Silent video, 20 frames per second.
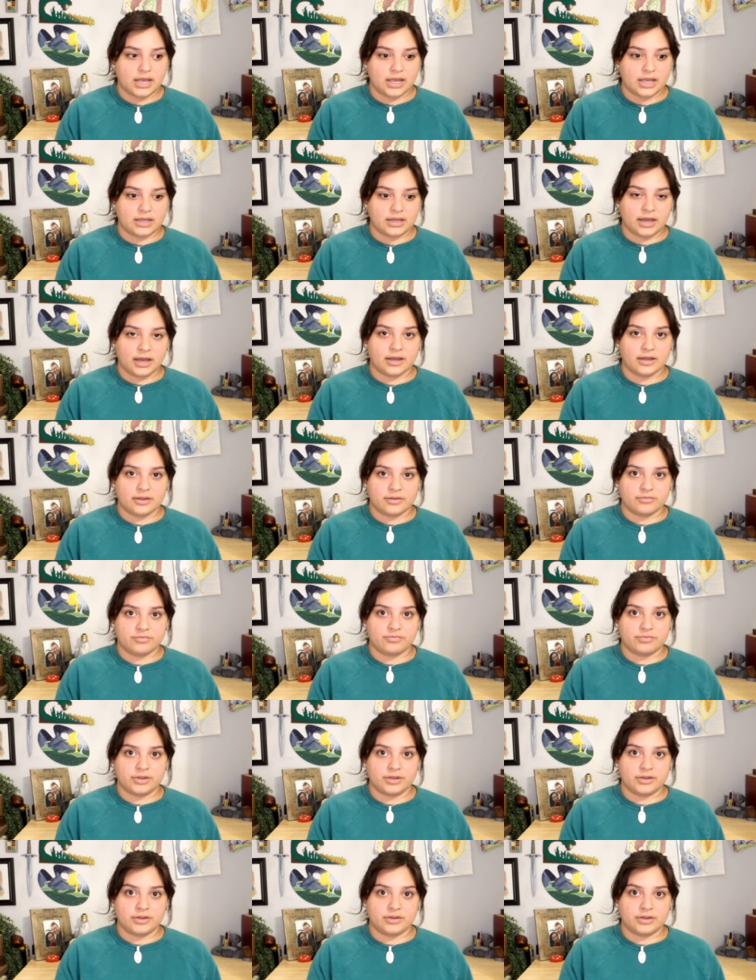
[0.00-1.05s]
yeah if,
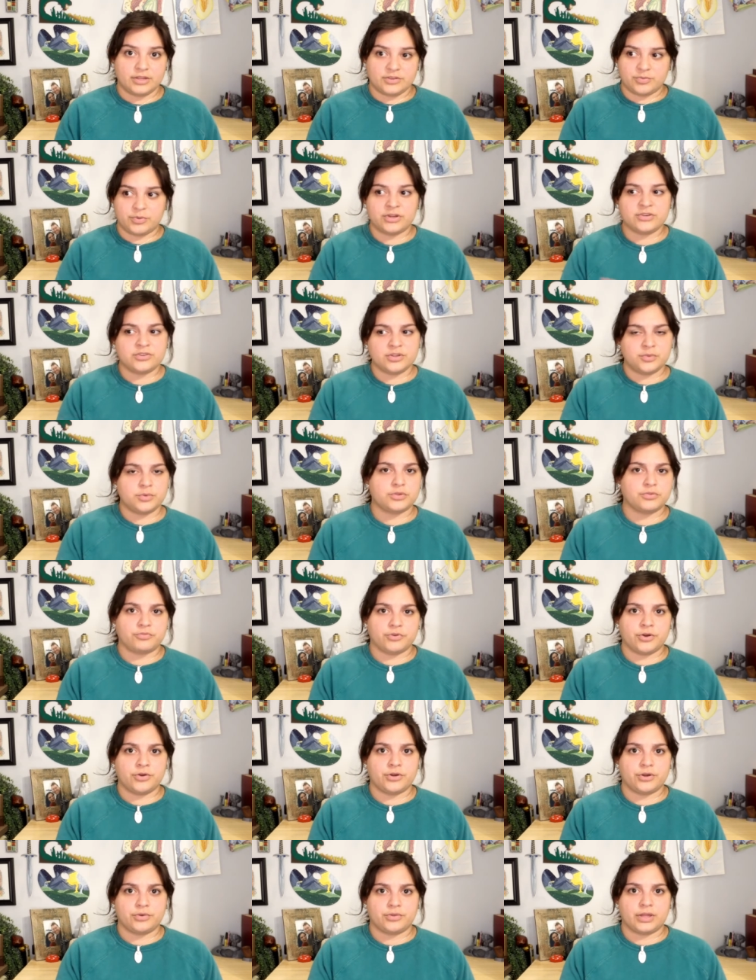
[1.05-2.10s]
if especially with
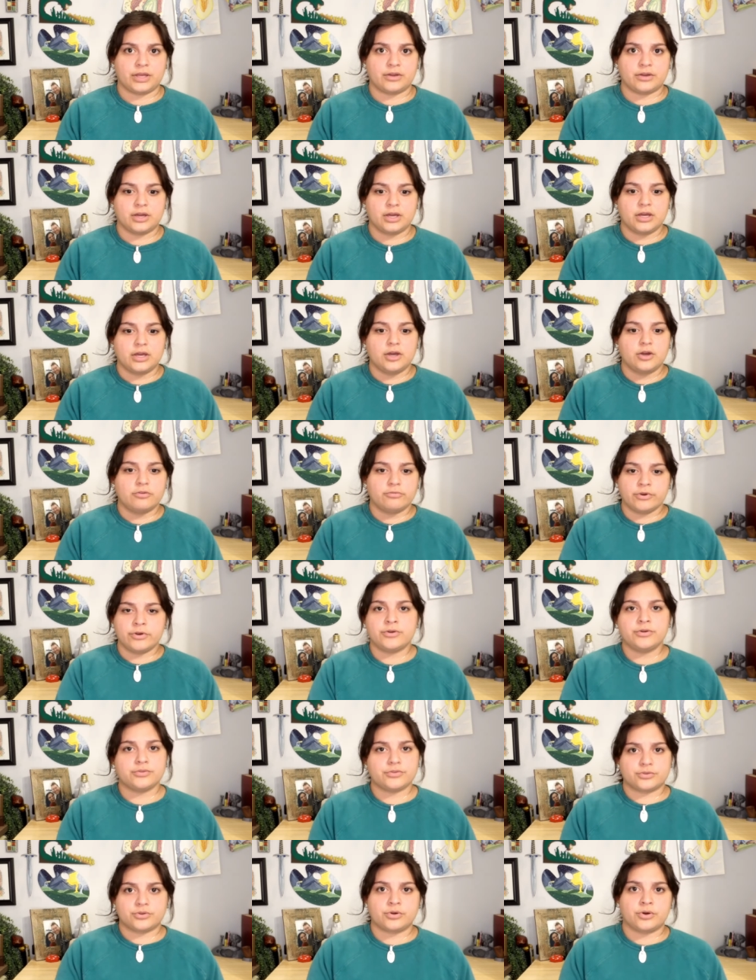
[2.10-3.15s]
frodo like
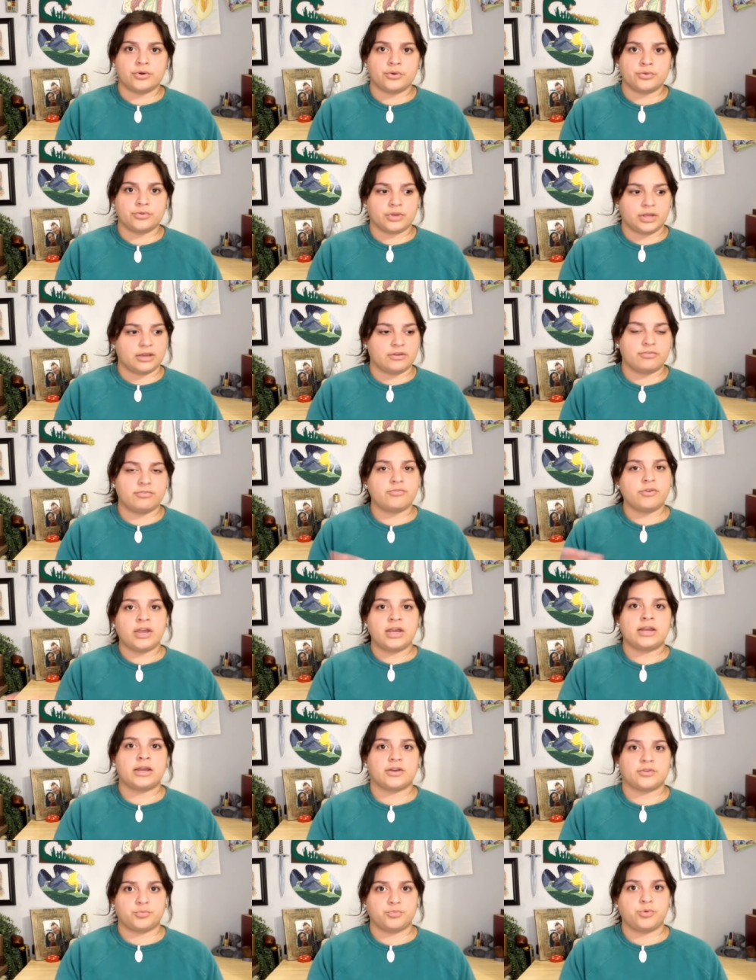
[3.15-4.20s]
frodo's told like
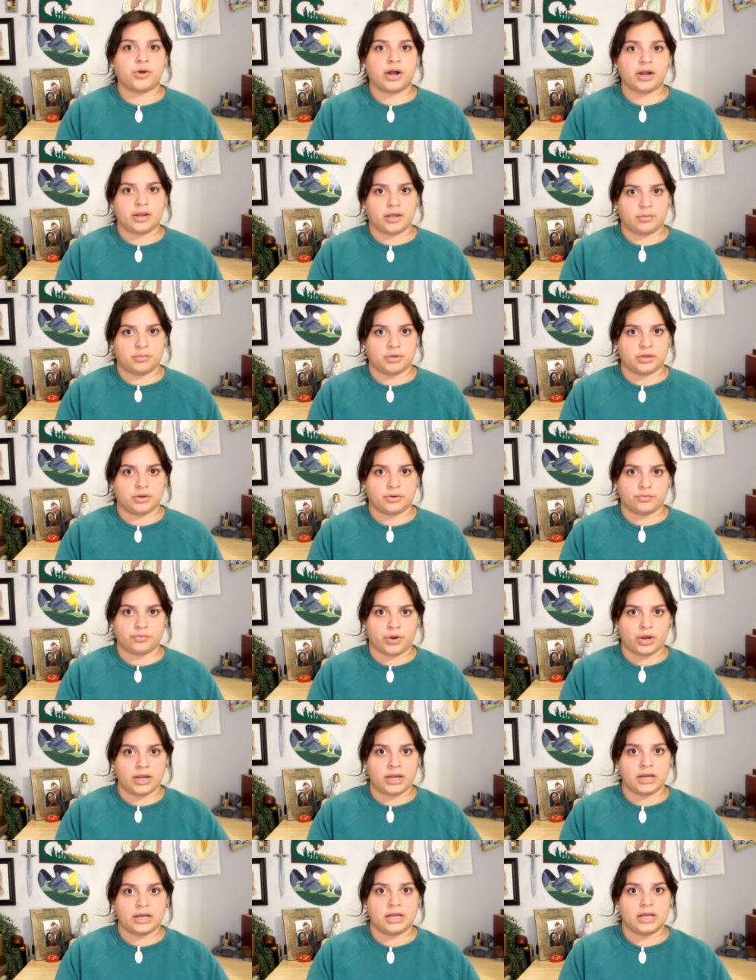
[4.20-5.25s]
fate has brought him here
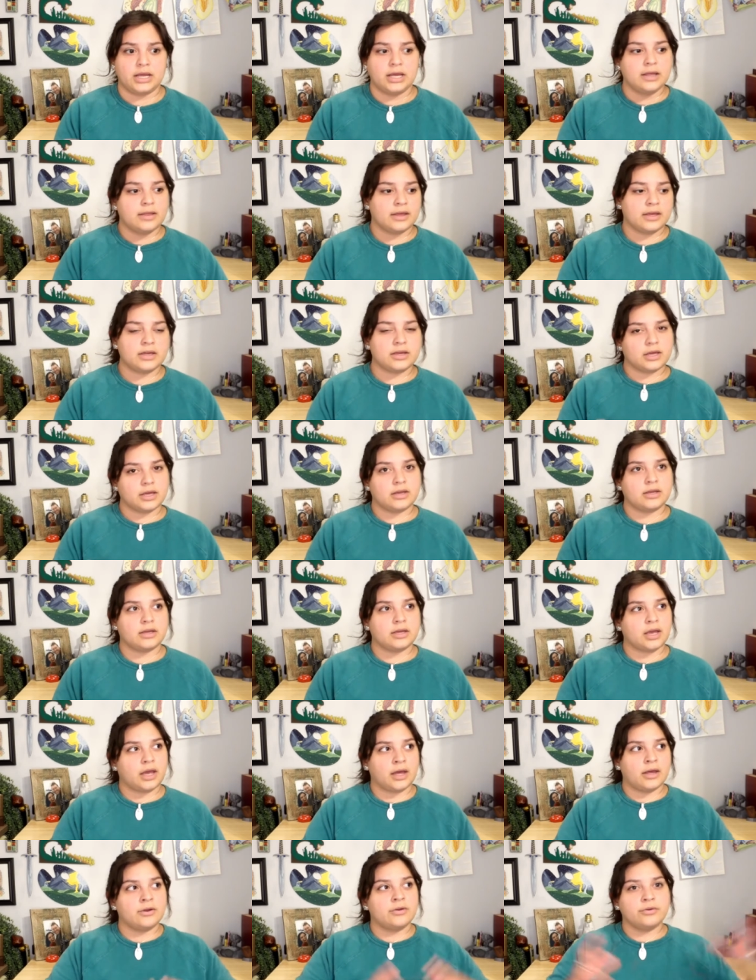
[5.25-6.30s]
right like
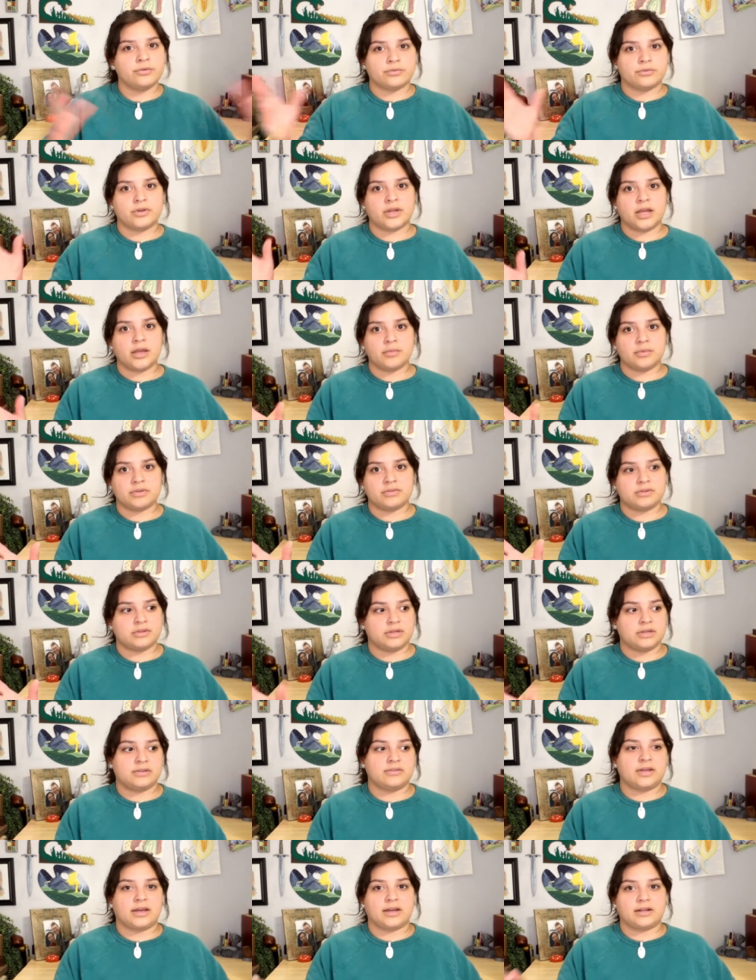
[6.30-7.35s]
Eru's name isn't
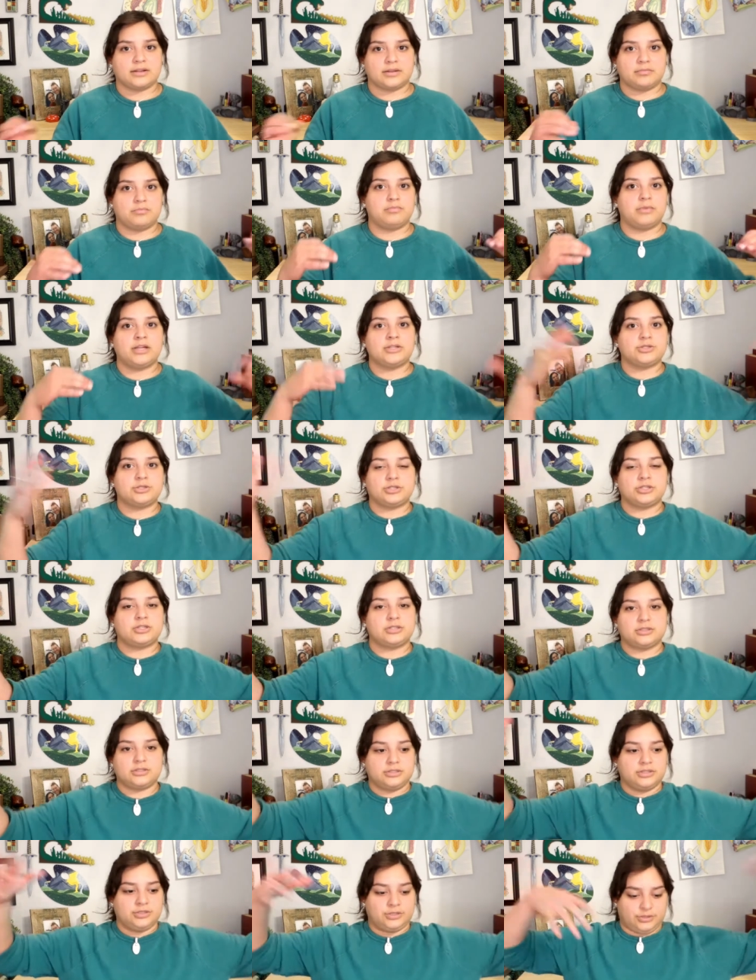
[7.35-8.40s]
exactly
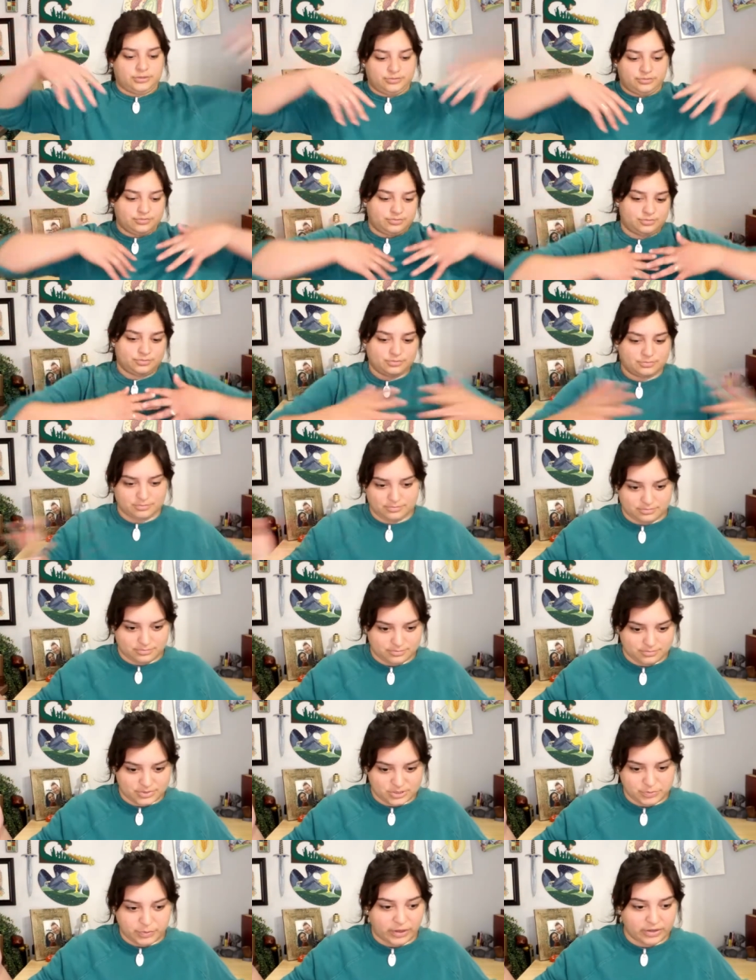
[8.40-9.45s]
mentioned you know
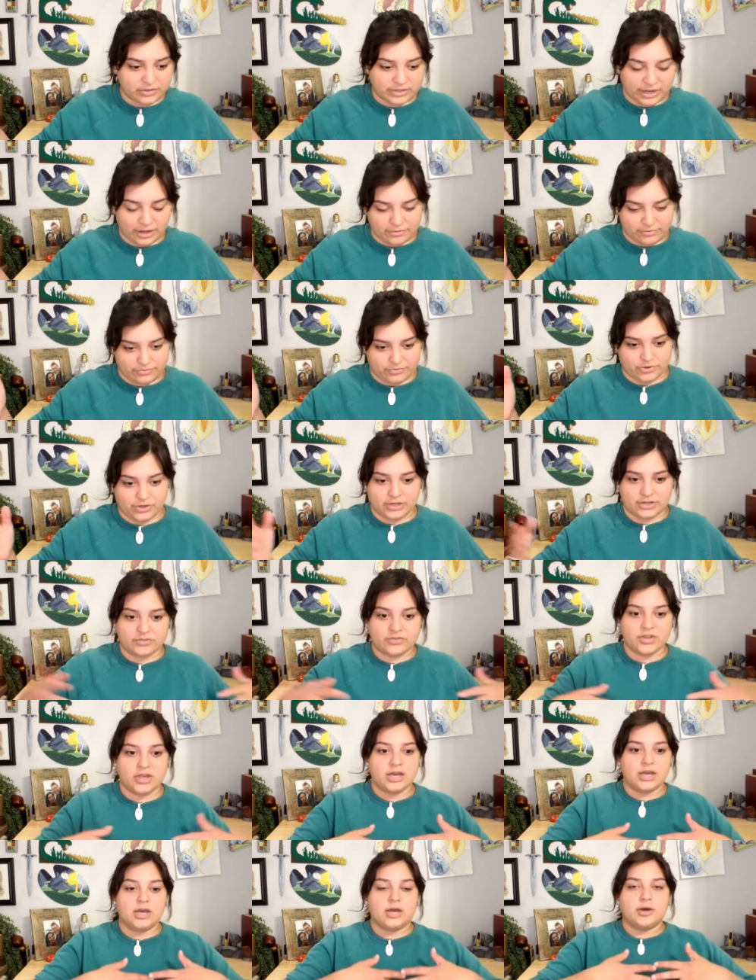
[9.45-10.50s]
spelled out for us
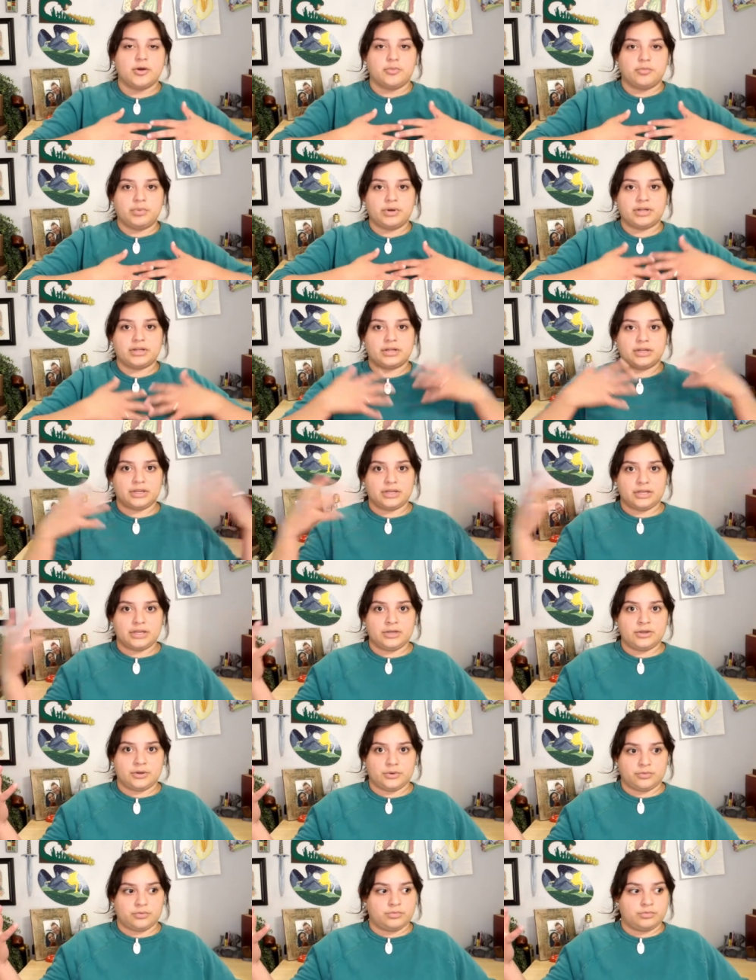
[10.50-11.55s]
but you
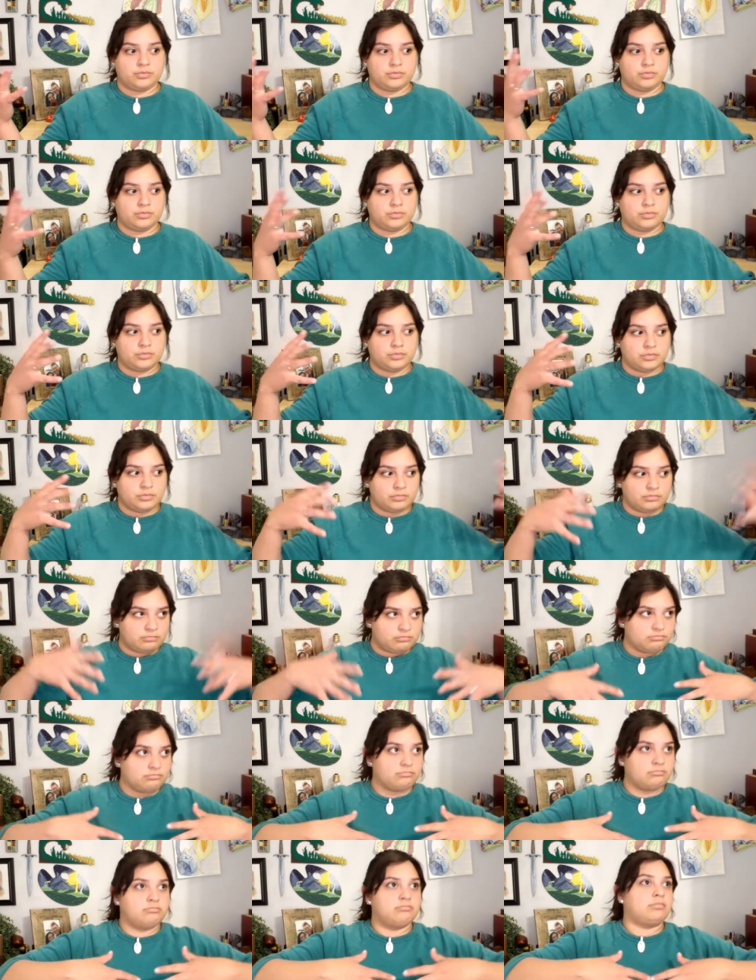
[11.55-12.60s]
know
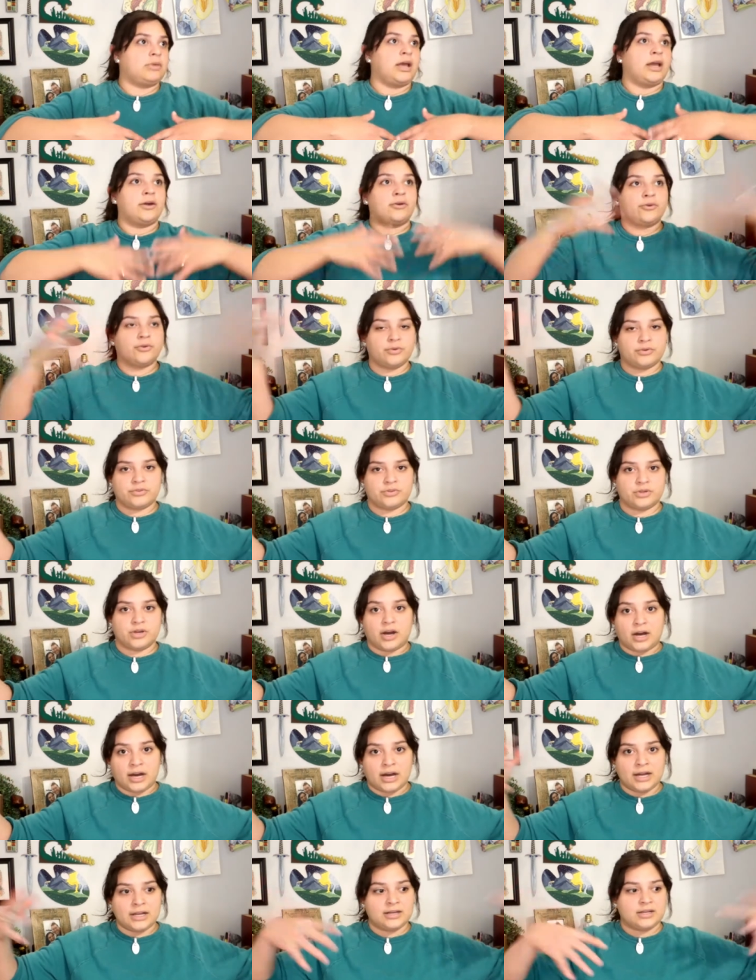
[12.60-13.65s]
Eru is
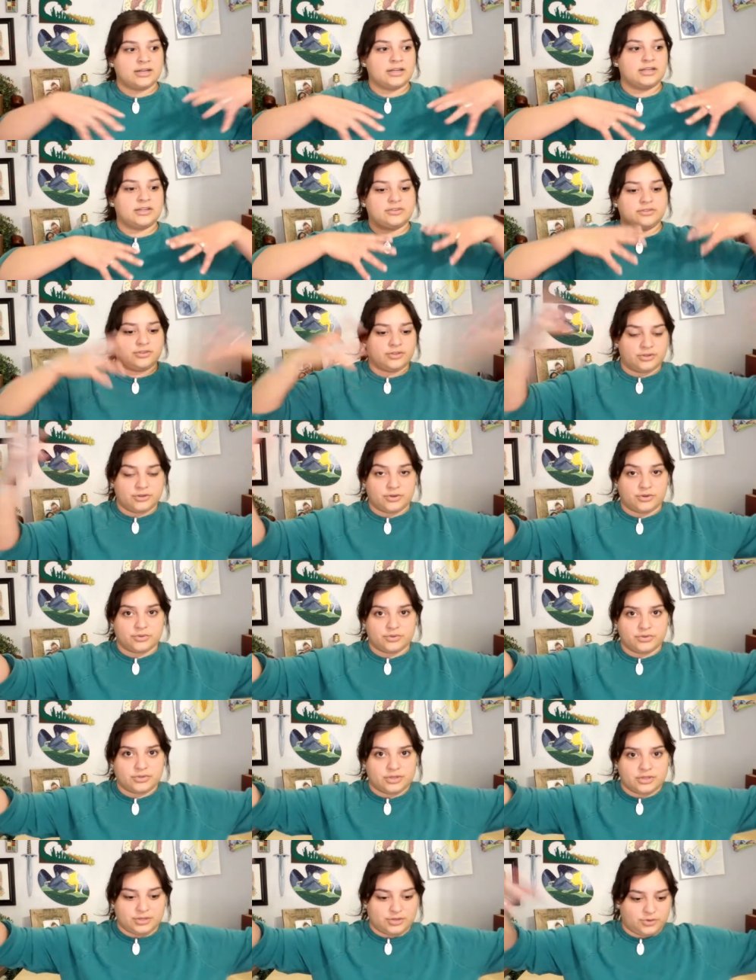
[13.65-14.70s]
God and he, you know,
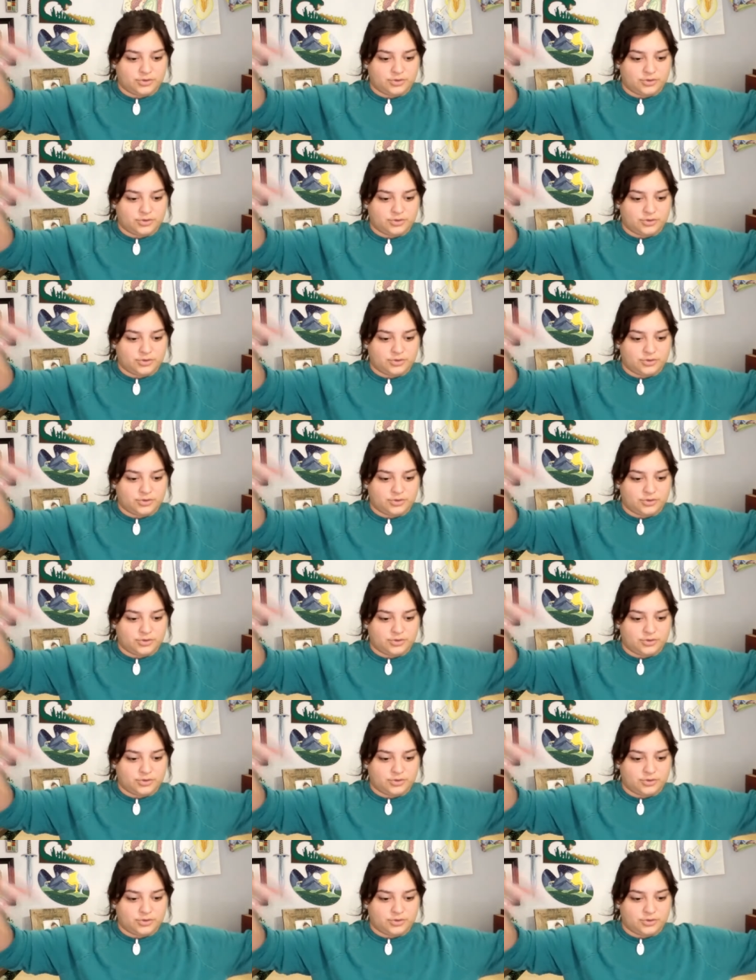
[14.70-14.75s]
is the